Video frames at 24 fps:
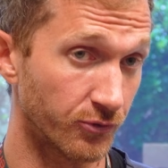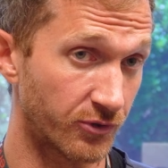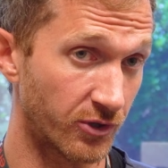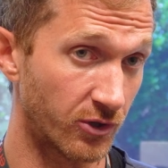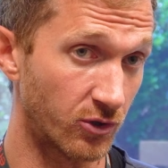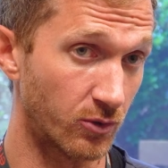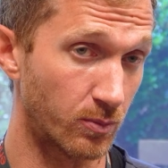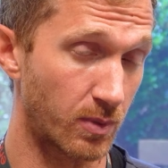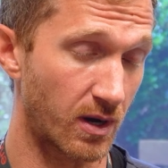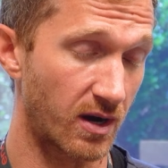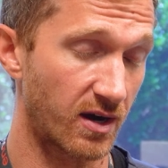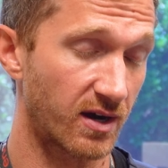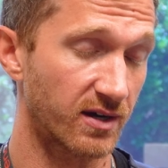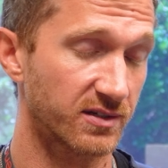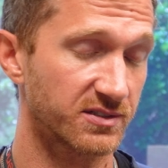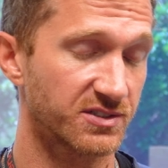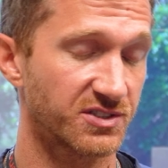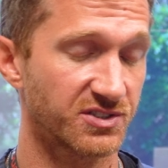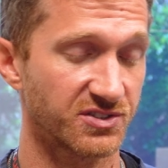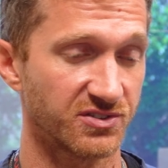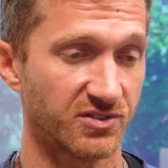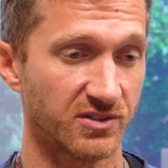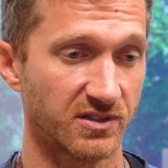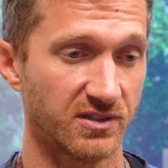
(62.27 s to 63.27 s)
toe
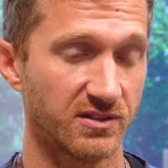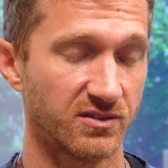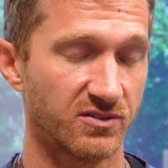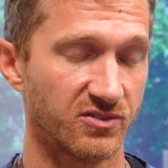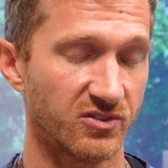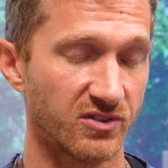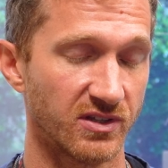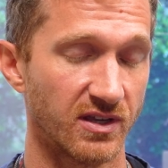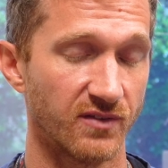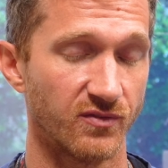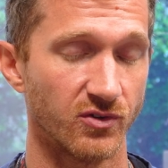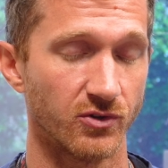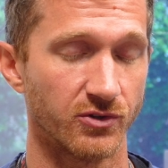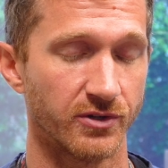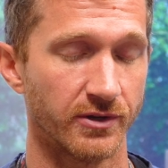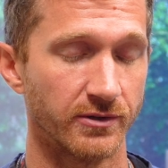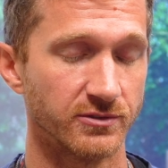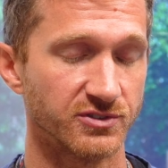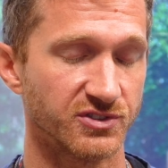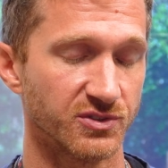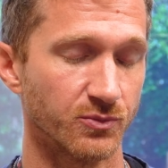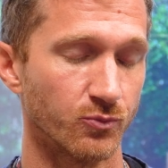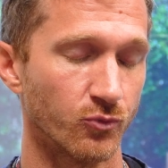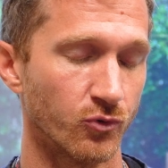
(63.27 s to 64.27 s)
box to give your
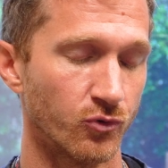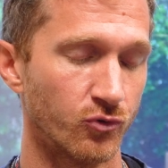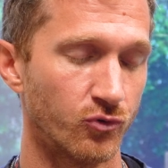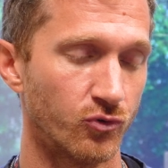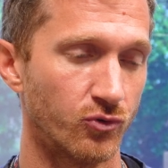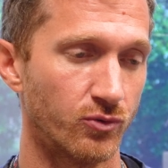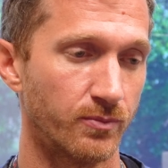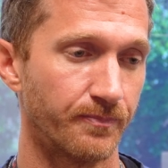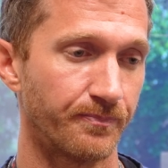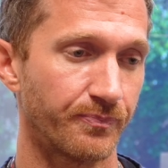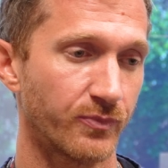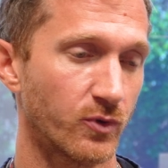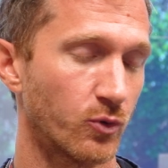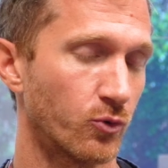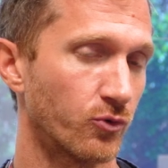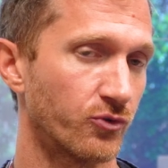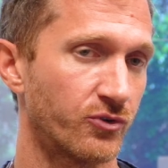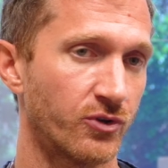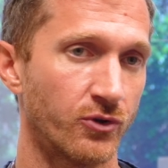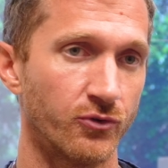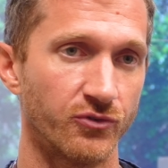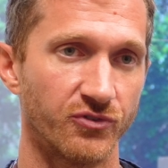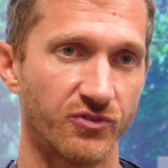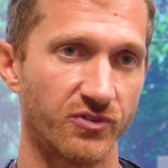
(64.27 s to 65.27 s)
toe some room,
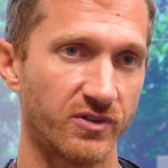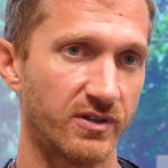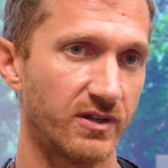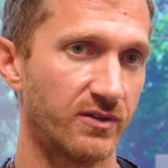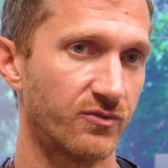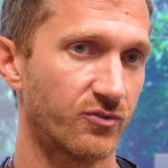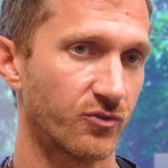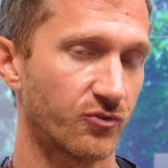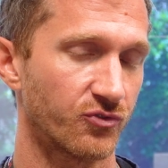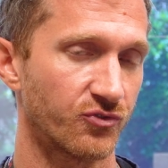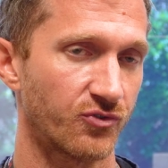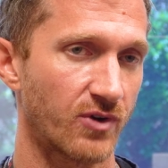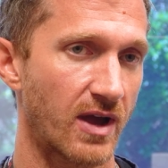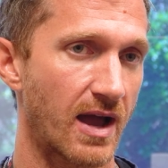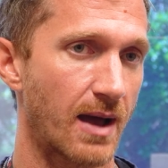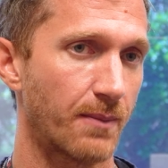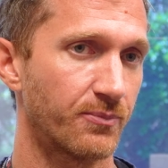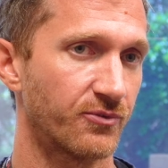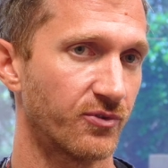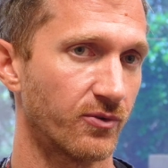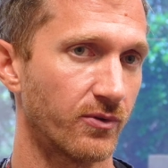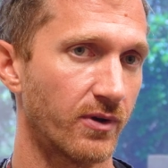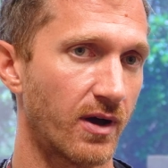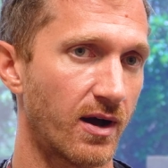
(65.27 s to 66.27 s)
or toe sleeves or
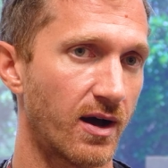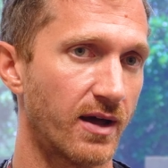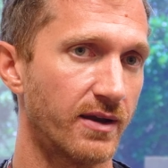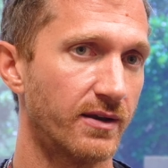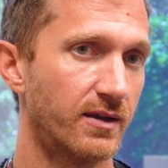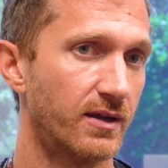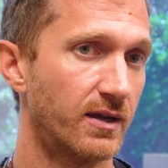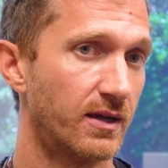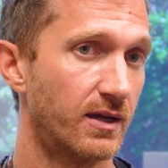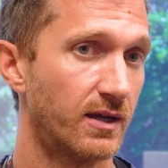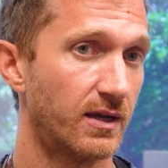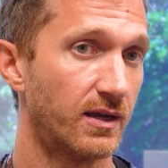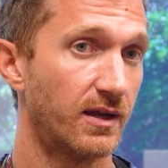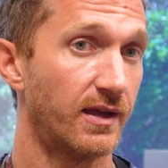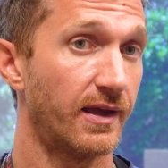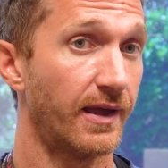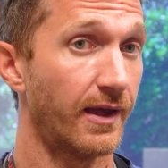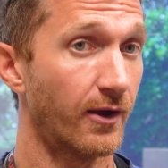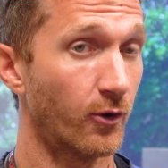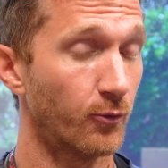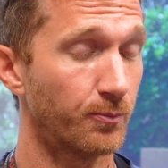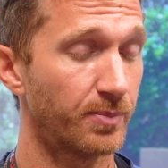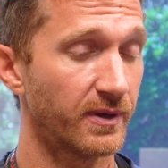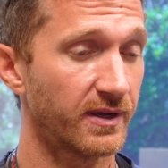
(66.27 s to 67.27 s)
straps are not
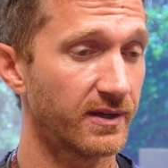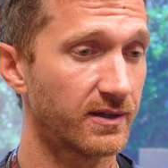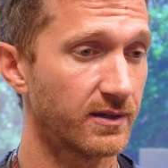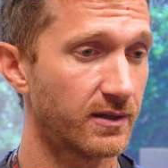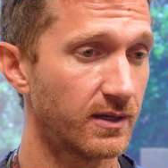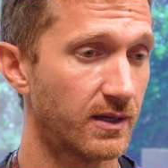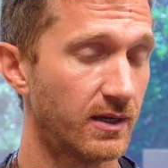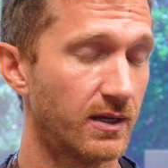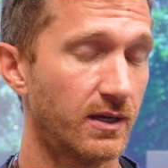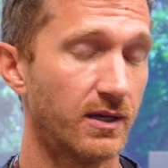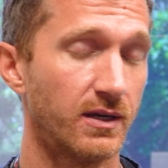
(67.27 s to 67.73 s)
helping,